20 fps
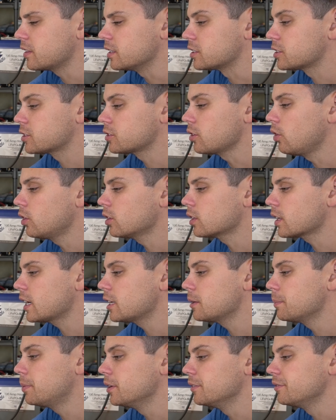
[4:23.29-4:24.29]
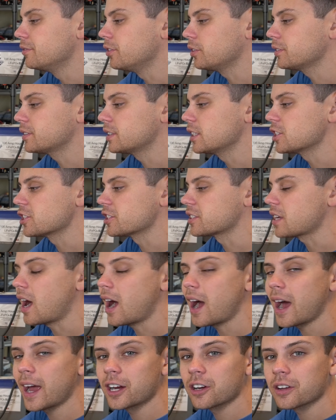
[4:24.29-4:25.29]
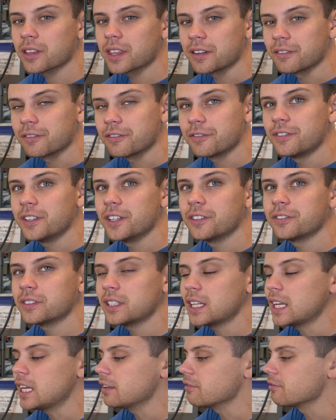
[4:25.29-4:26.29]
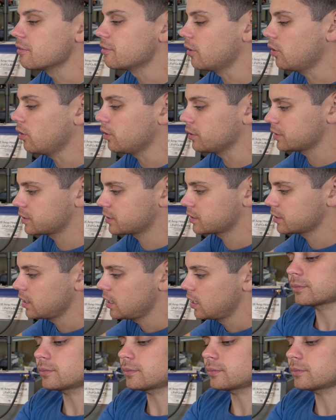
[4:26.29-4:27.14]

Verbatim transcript: the solar input voltage is higher than 15 volts.